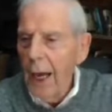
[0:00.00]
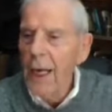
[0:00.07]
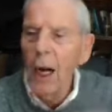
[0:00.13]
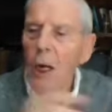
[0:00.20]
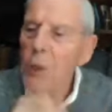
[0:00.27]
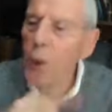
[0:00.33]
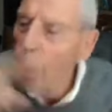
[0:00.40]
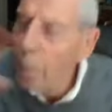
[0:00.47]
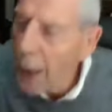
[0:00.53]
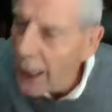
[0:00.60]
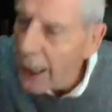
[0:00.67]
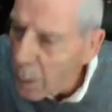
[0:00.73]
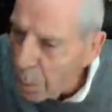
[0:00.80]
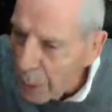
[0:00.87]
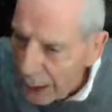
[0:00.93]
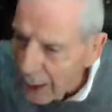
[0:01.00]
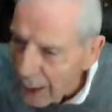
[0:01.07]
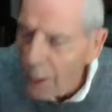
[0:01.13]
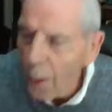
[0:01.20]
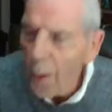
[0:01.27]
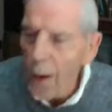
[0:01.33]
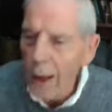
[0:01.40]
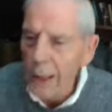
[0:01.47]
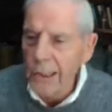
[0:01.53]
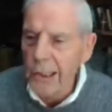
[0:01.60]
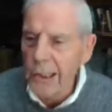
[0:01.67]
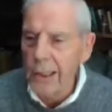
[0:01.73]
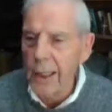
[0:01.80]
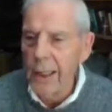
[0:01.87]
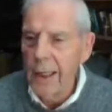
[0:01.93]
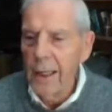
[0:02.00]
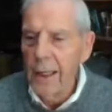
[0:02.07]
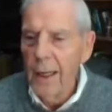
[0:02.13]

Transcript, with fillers: And there'll nobody be lost.